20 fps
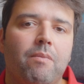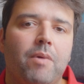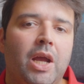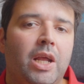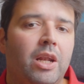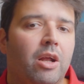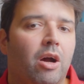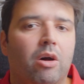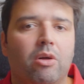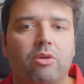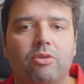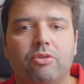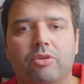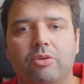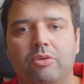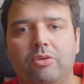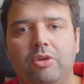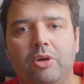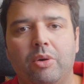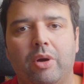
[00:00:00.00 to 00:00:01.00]
and
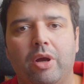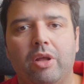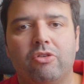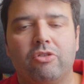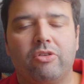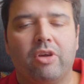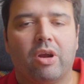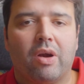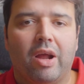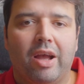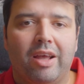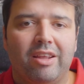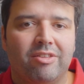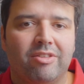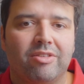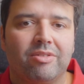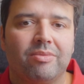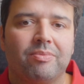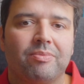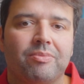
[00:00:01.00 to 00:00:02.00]
also new
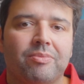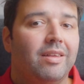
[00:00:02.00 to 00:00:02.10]
HDRIs.